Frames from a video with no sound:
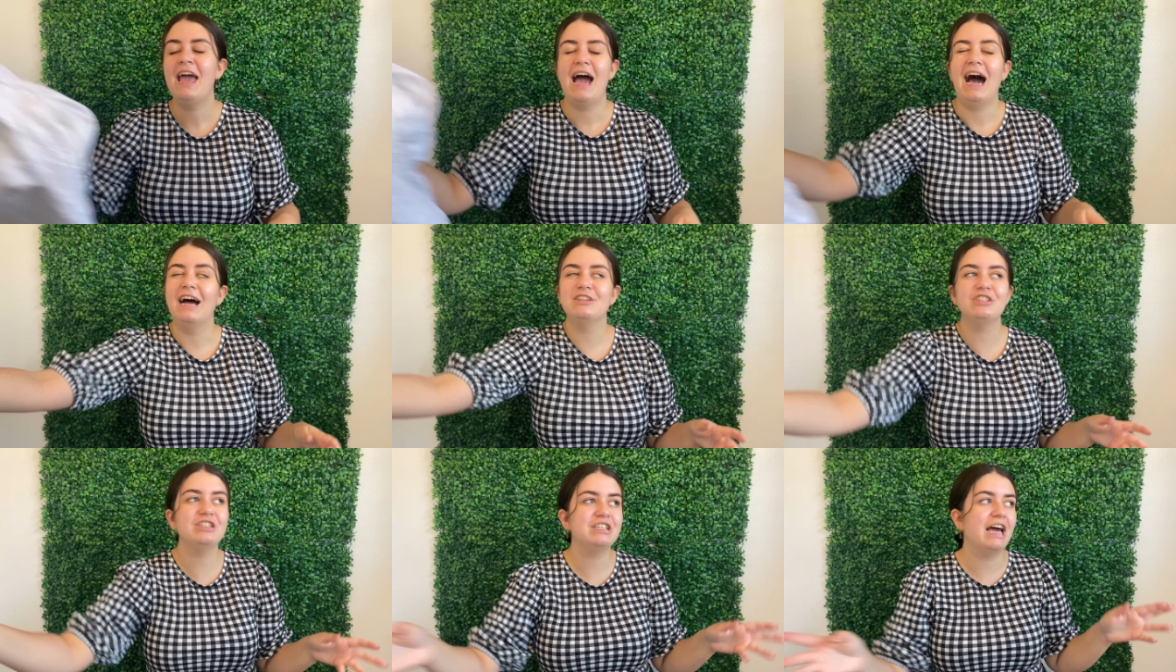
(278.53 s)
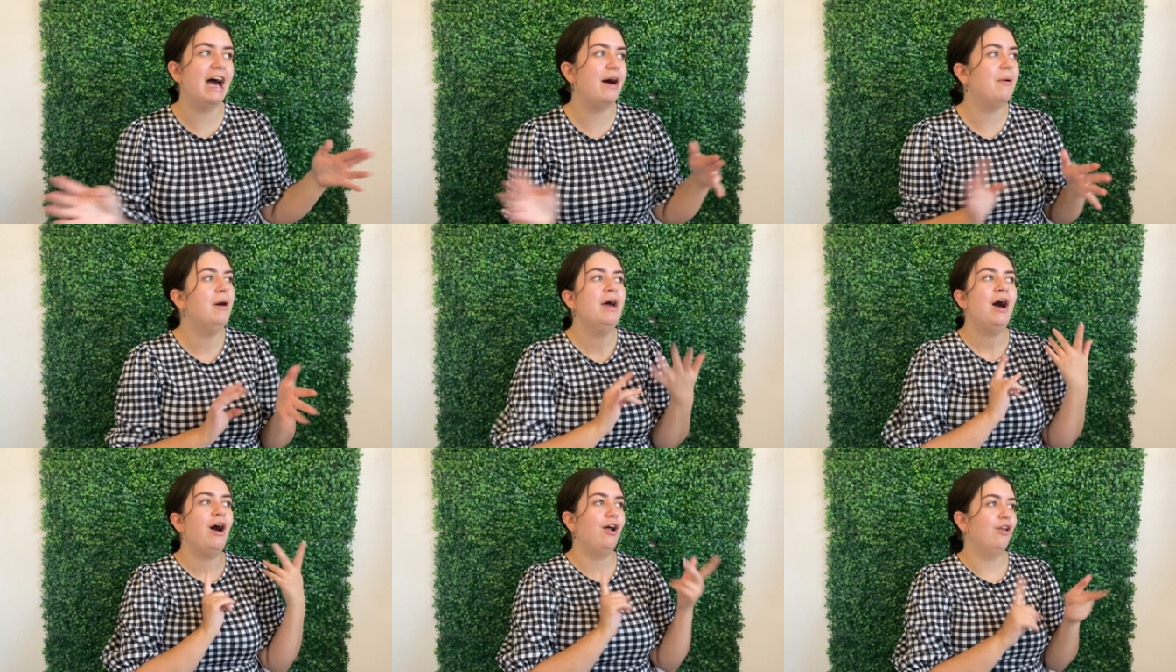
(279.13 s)
As you can tell,
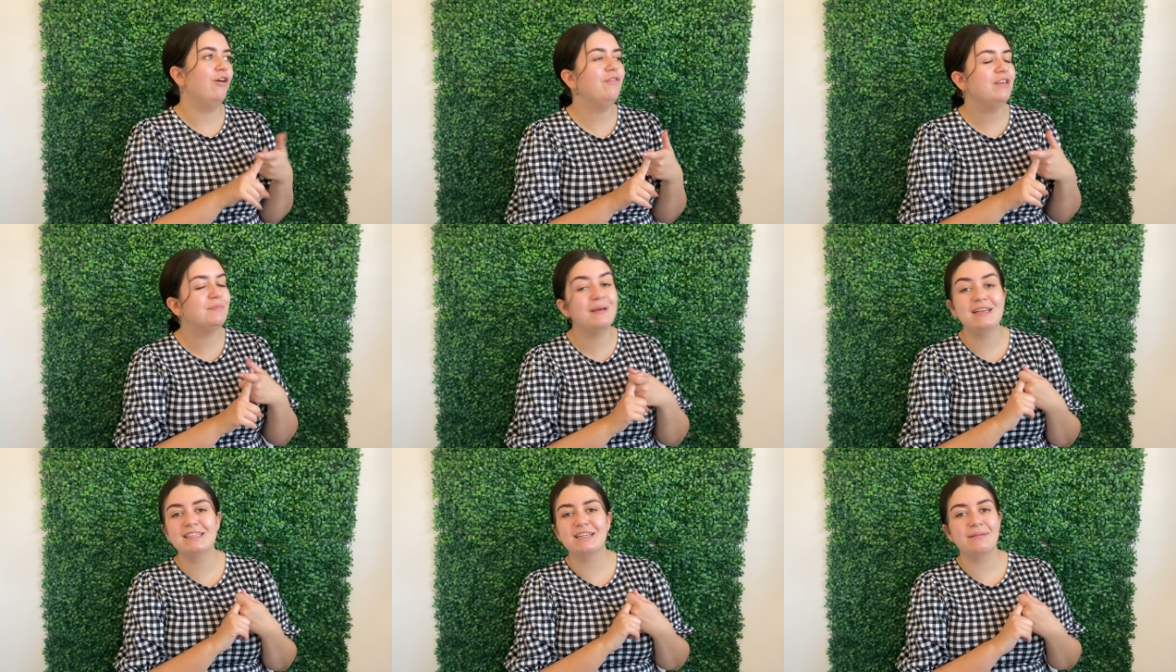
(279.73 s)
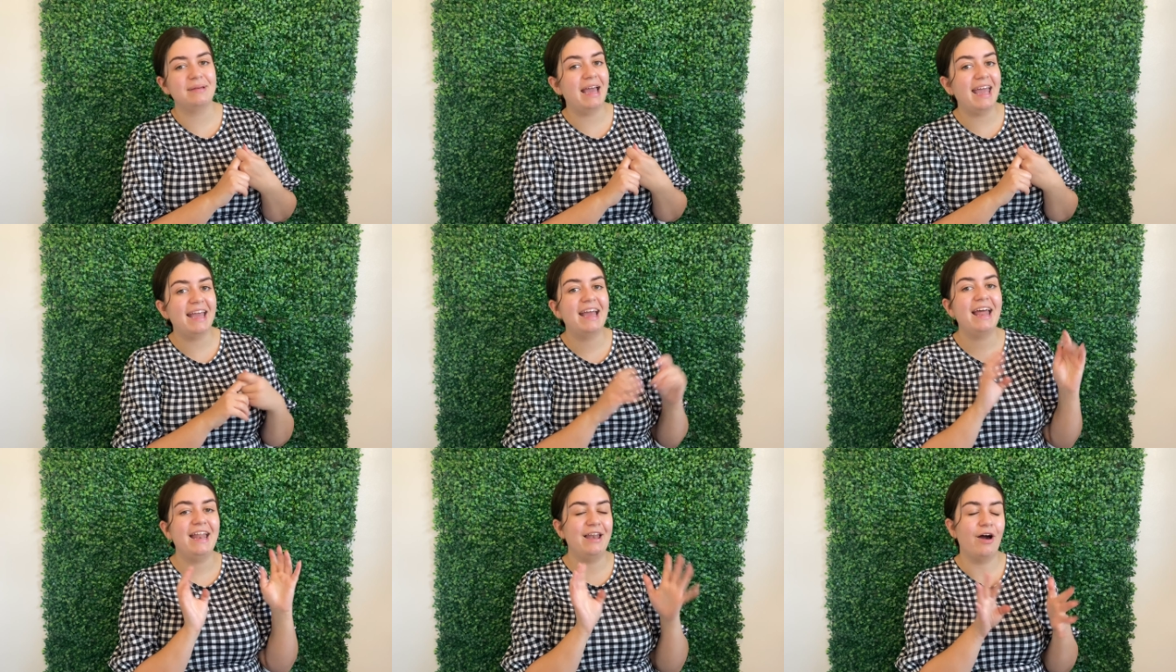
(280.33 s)
a lot of these pieces I'm
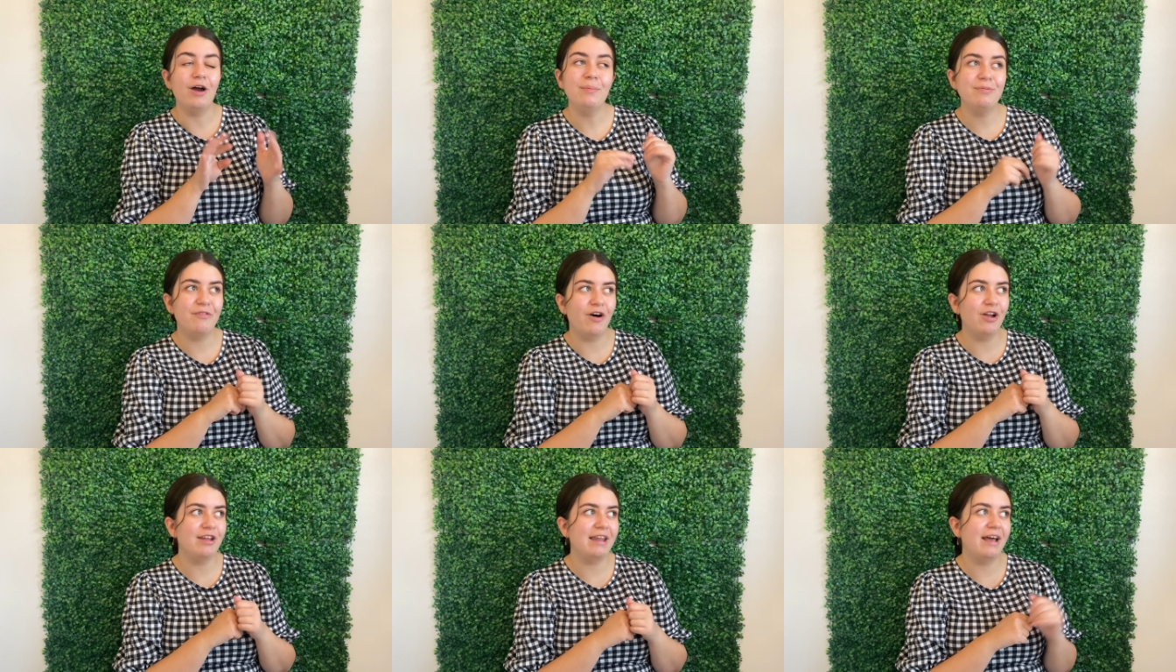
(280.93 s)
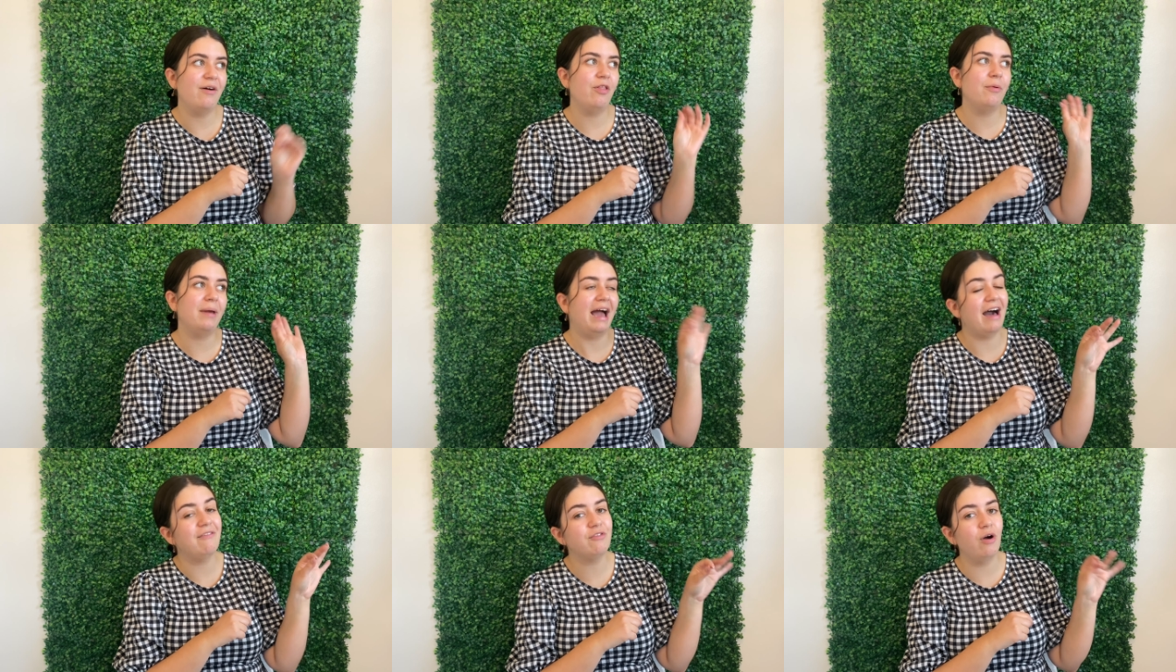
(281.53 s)
getting in hope for holiday, although we
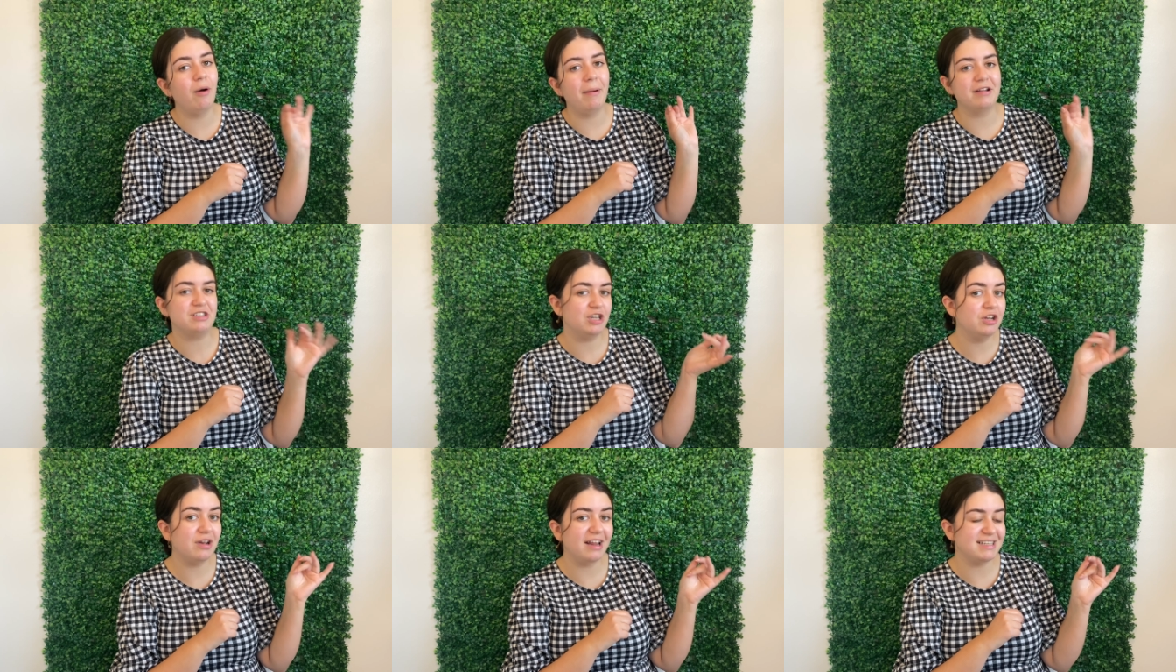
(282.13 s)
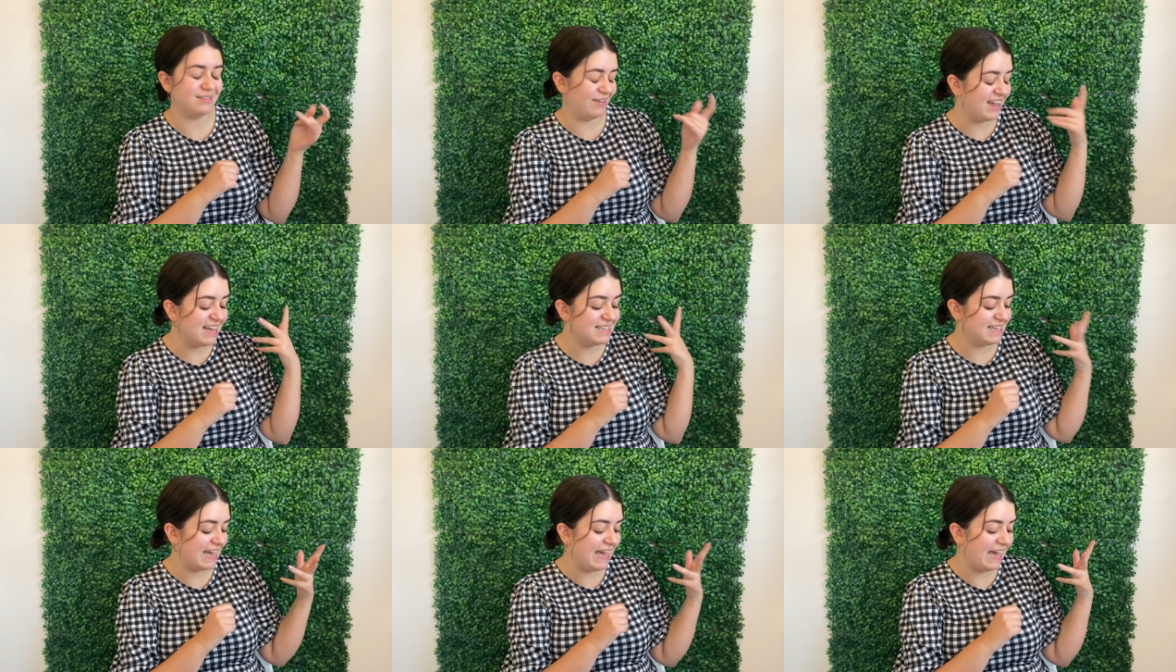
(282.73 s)
have got about two days of
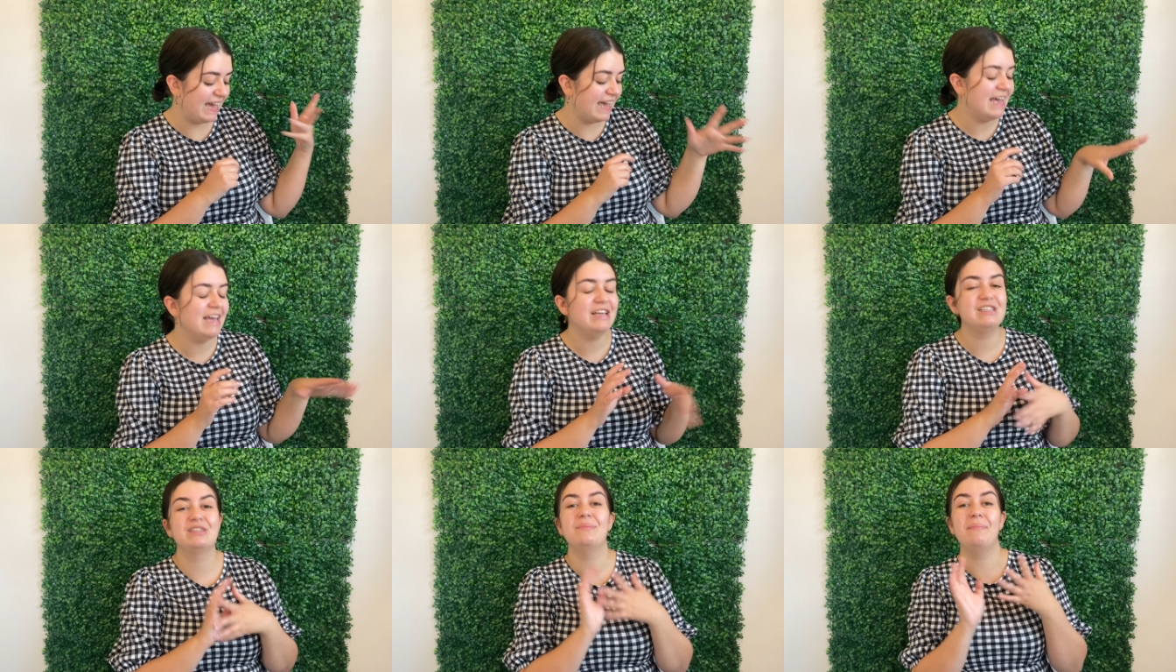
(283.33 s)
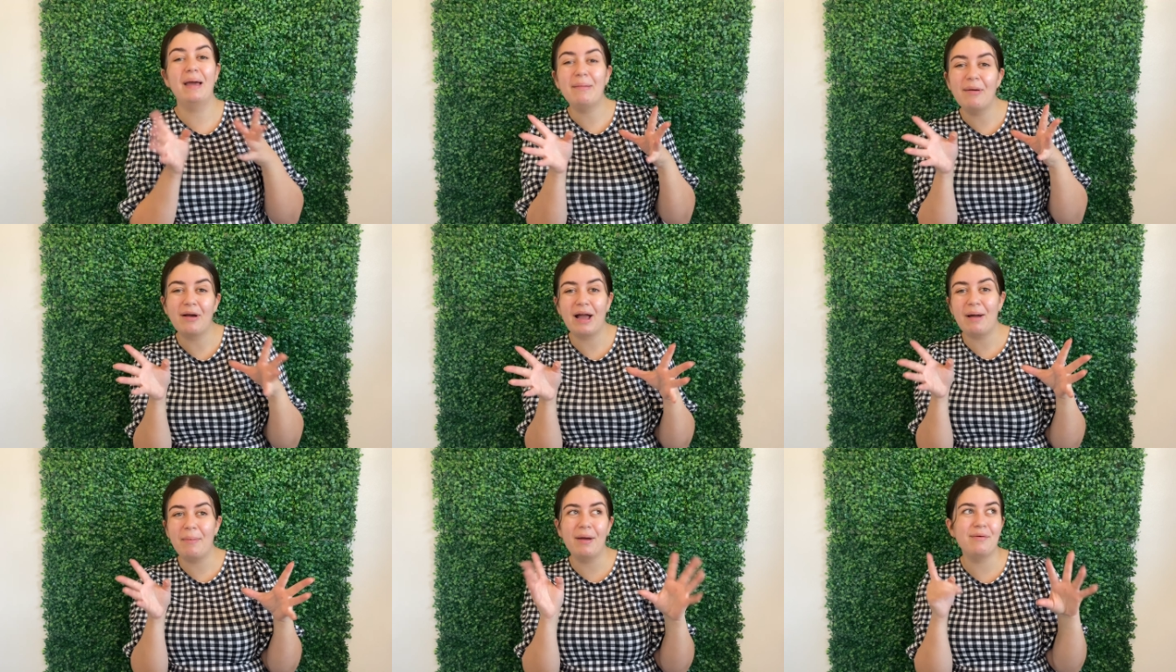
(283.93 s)
heat here, so maybe I'll
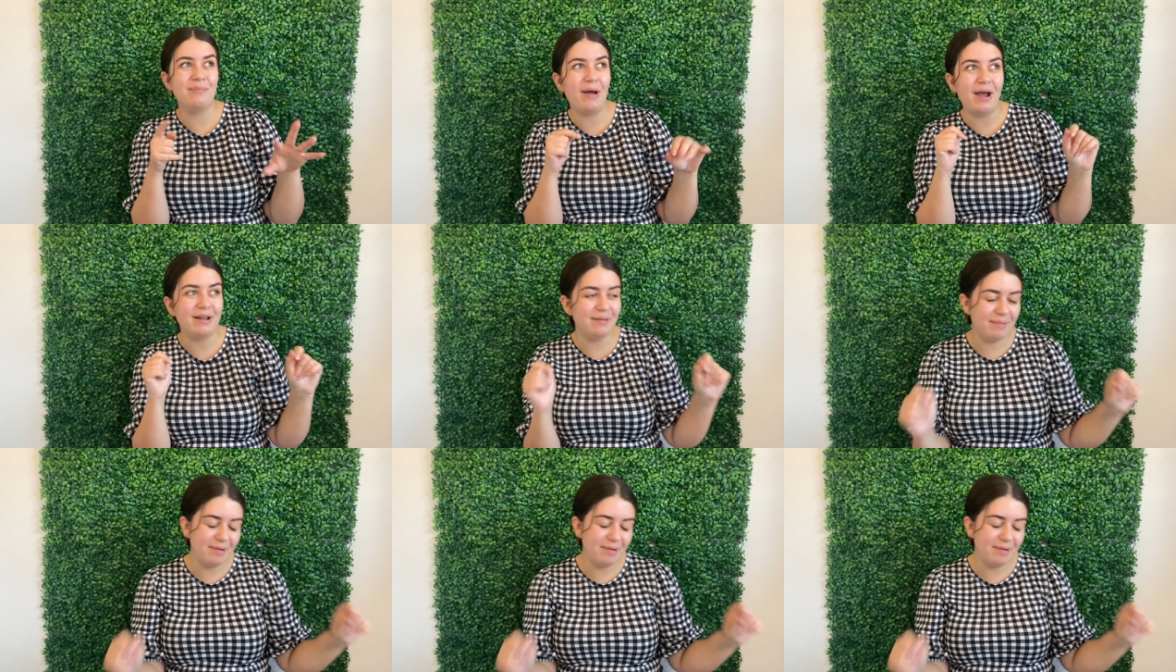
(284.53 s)
get away with wearing them